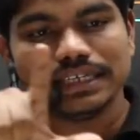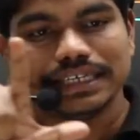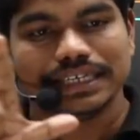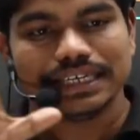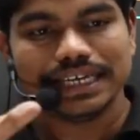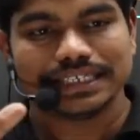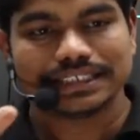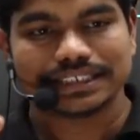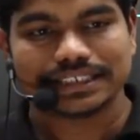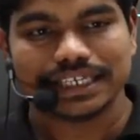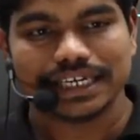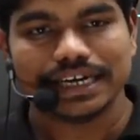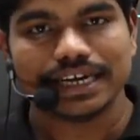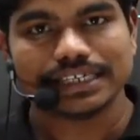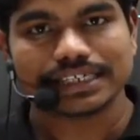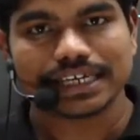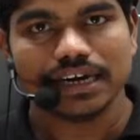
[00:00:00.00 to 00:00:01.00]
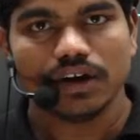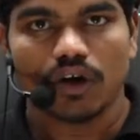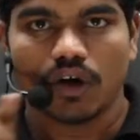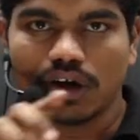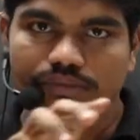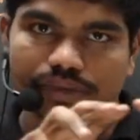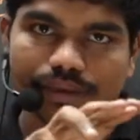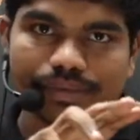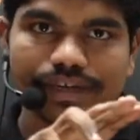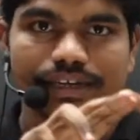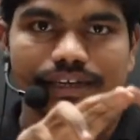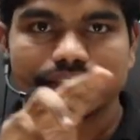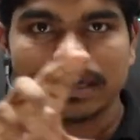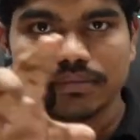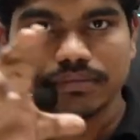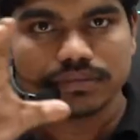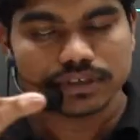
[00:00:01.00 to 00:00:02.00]
a cylindrical or maybe
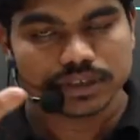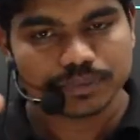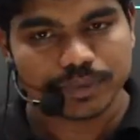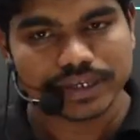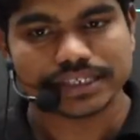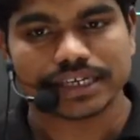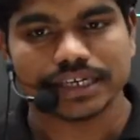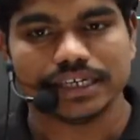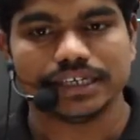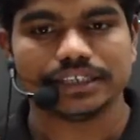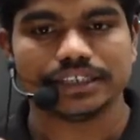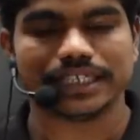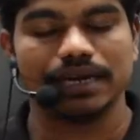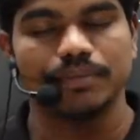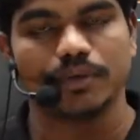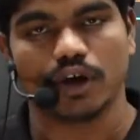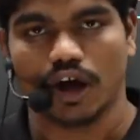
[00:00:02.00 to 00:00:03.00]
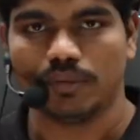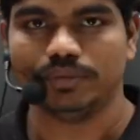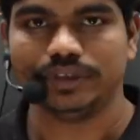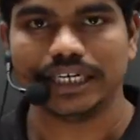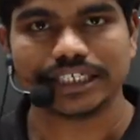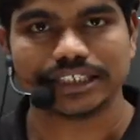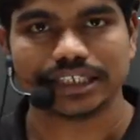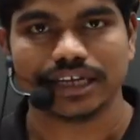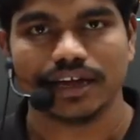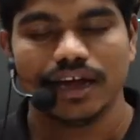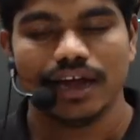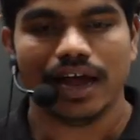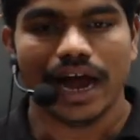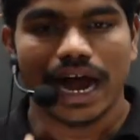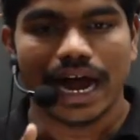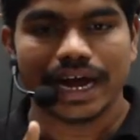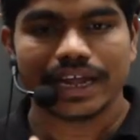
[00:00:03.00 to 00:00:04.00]
some spherical shaped objects,
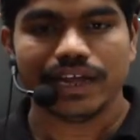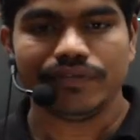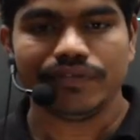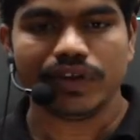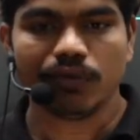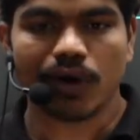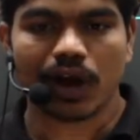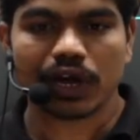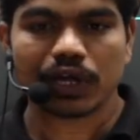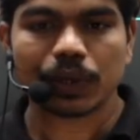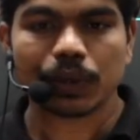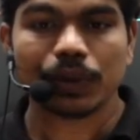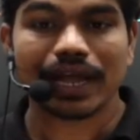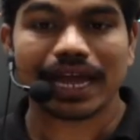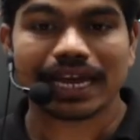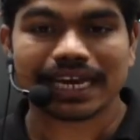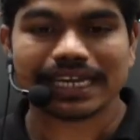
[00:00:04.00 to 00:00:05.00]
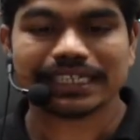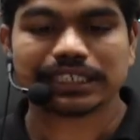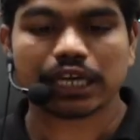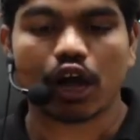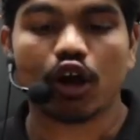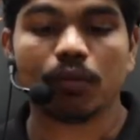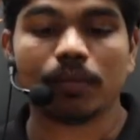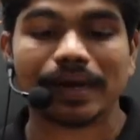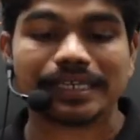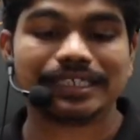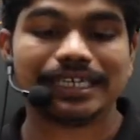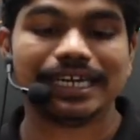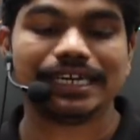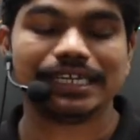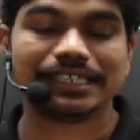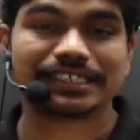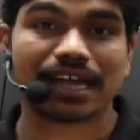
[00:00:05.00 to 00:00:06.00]
and if you want to analyze how much
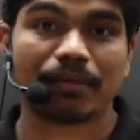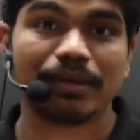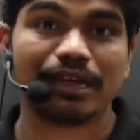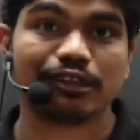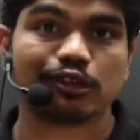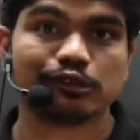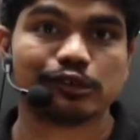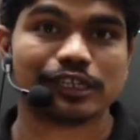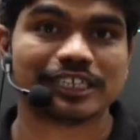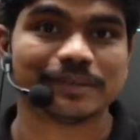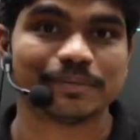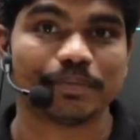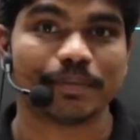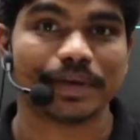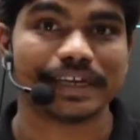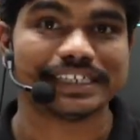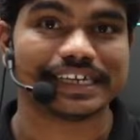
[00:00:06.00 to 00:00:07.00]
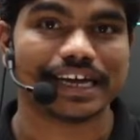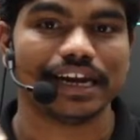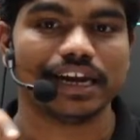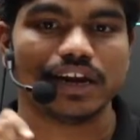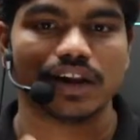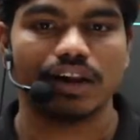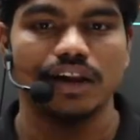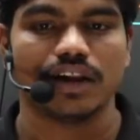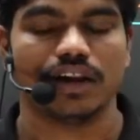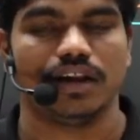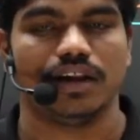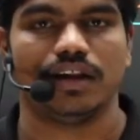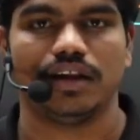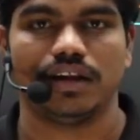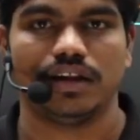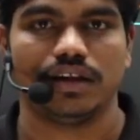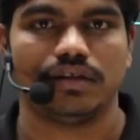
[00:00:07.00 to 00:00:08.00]
heat is coming through the spherical
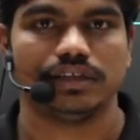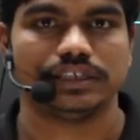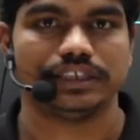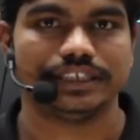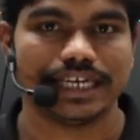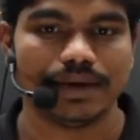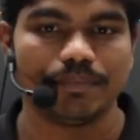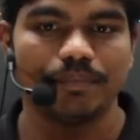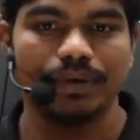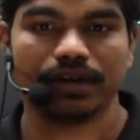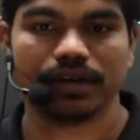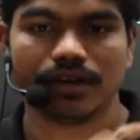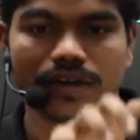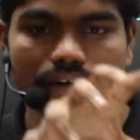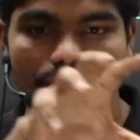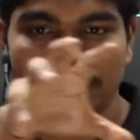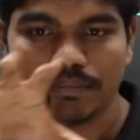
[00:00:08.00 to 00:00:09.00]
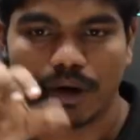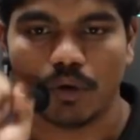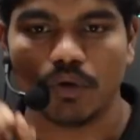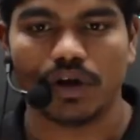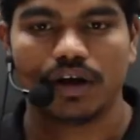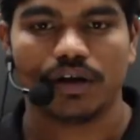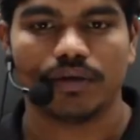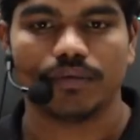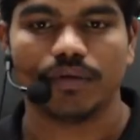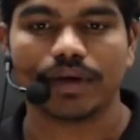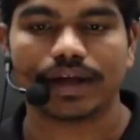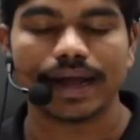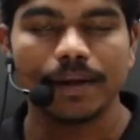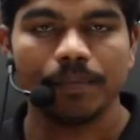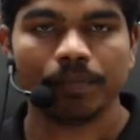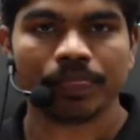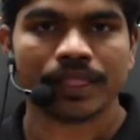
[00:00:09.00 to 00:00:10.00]
shaped bowl,
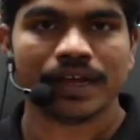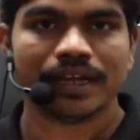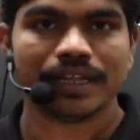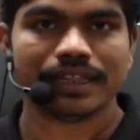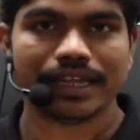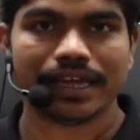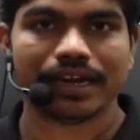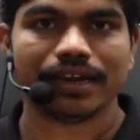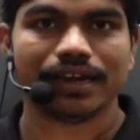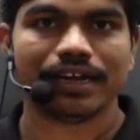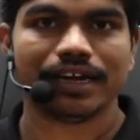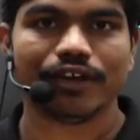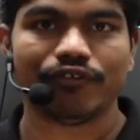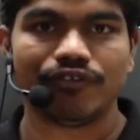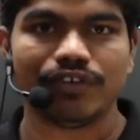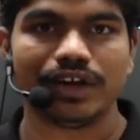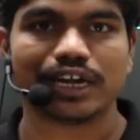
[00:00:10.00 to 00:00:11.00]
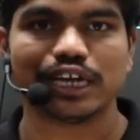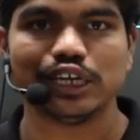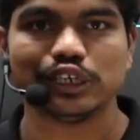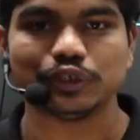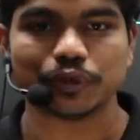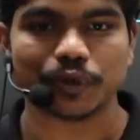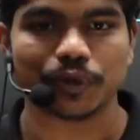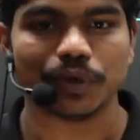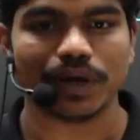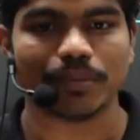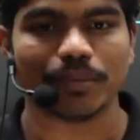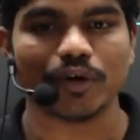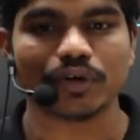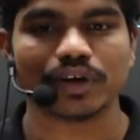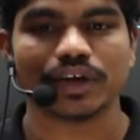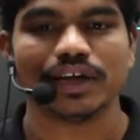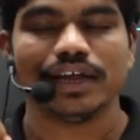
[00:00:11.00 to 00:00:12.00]
okay, then definitely you should know
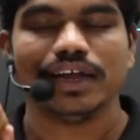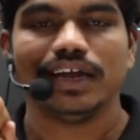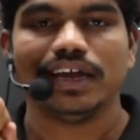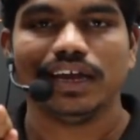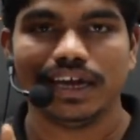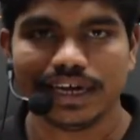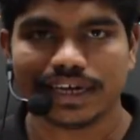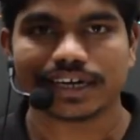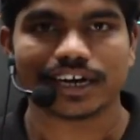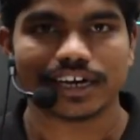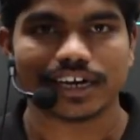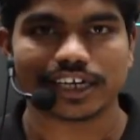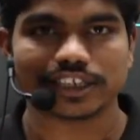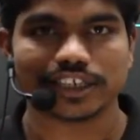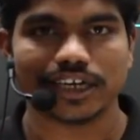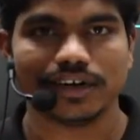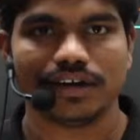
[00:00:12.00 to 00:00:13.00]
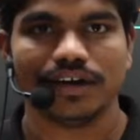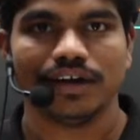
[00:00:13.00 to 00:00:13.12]
about heat conduction